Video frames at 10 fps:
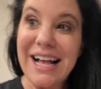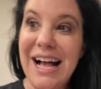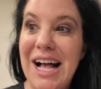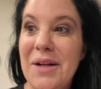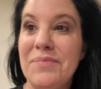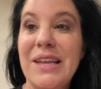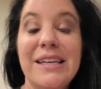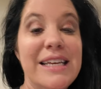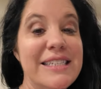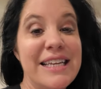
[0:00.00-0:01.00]

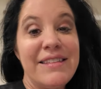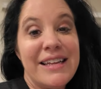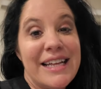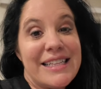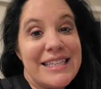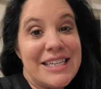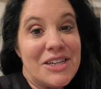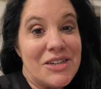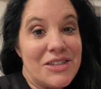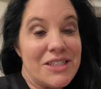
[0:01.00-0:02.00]
They said they liked the dinner,